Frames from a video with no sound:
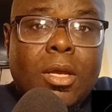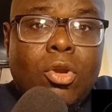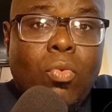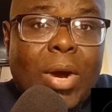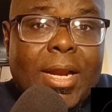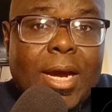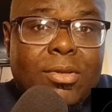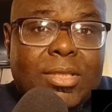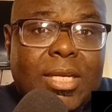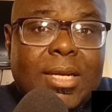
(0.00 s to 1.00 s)
The White
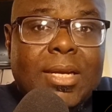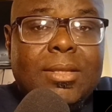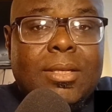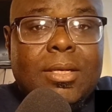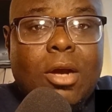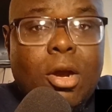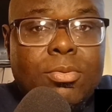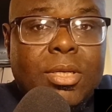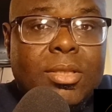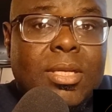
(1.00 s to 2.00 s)
House said that the
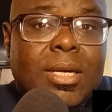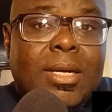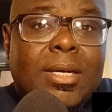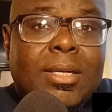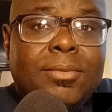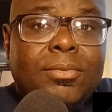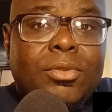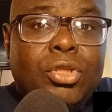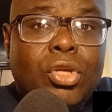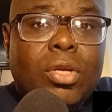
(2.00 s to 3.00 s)
object
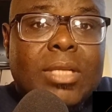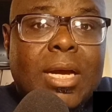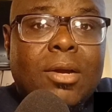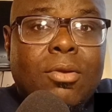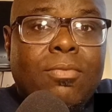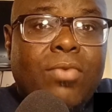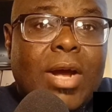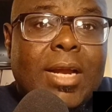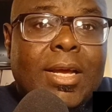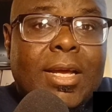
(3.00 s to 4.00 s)
shot down on
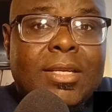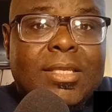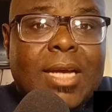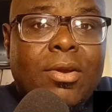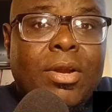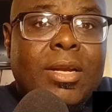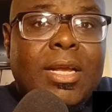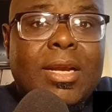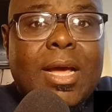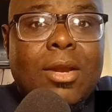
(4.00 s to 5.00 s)
Friday and Saturday
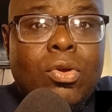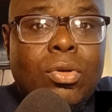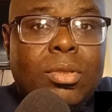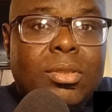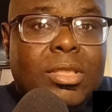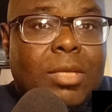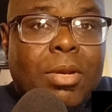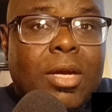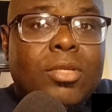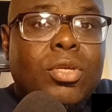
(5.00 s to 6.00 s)
did not look
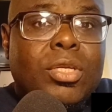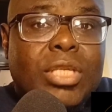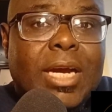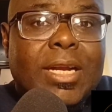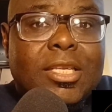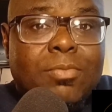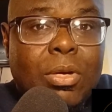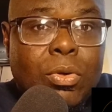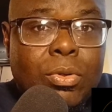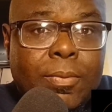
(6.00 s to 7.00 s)
similar to the Chinese
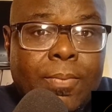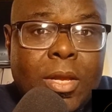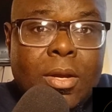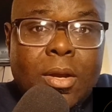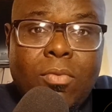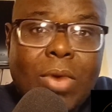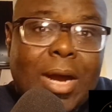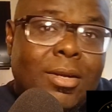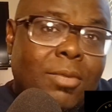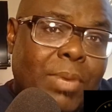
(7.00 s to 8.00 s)
balloon,
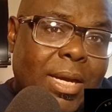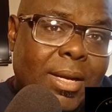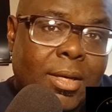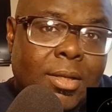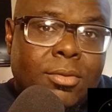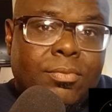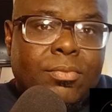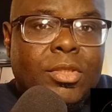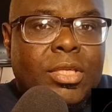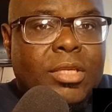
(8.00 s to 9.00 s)
while the Pentagon
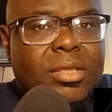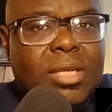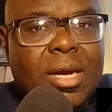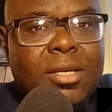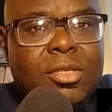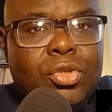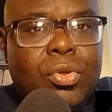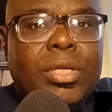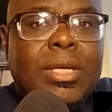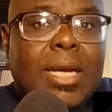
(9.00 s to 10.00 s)
just started
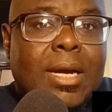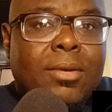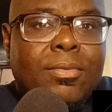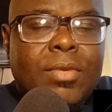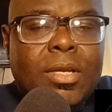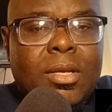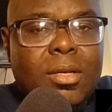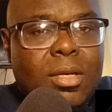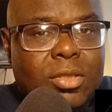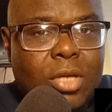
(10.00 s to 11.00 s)
shooting down
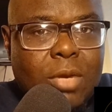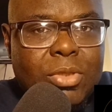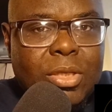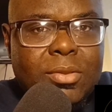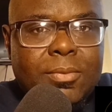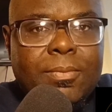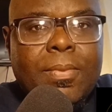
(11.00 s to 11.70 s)
this object.